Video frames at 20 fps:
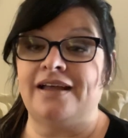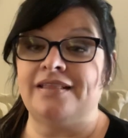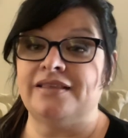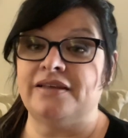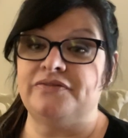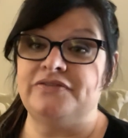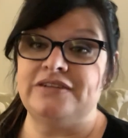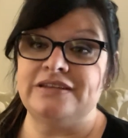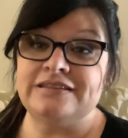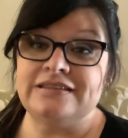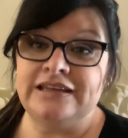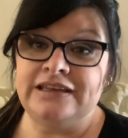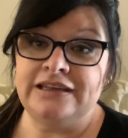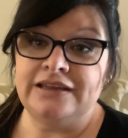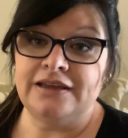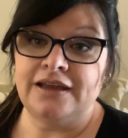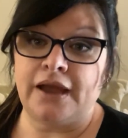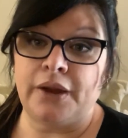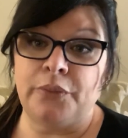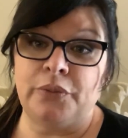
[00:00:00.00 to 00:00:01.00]
I love
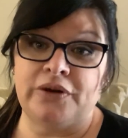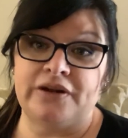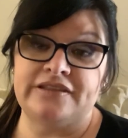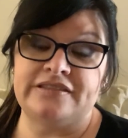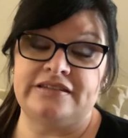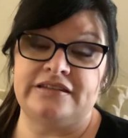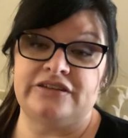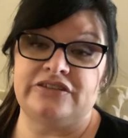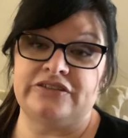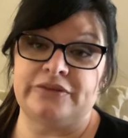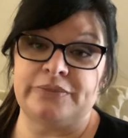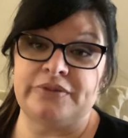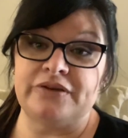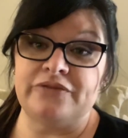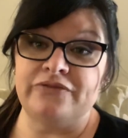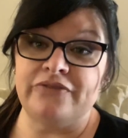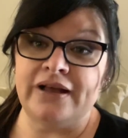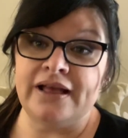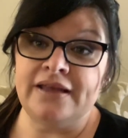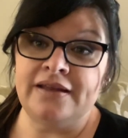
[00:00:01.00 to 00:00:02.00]
Disney, I want to stitch something
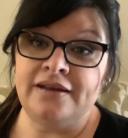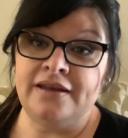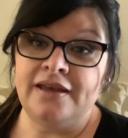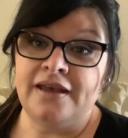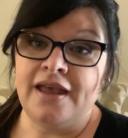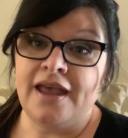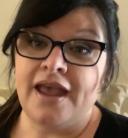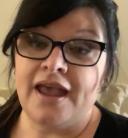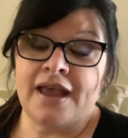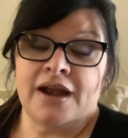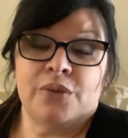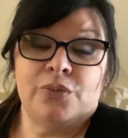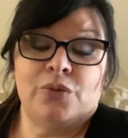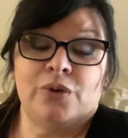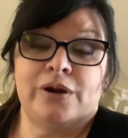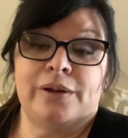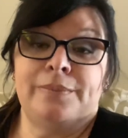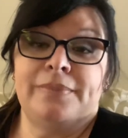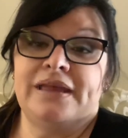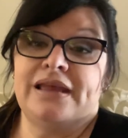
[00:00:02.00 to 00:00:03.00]
fun, and I
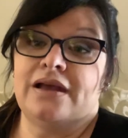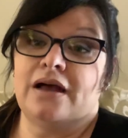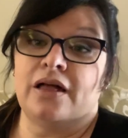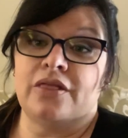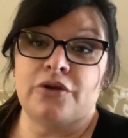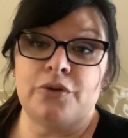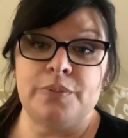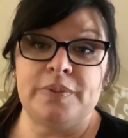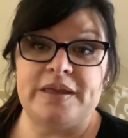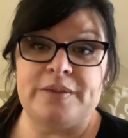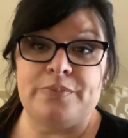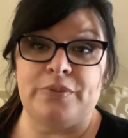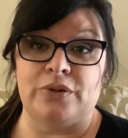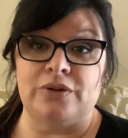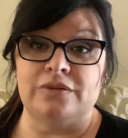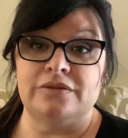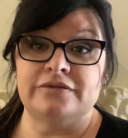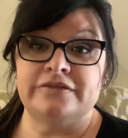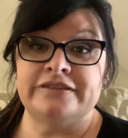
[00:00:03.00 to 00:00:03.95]
want to meet other people.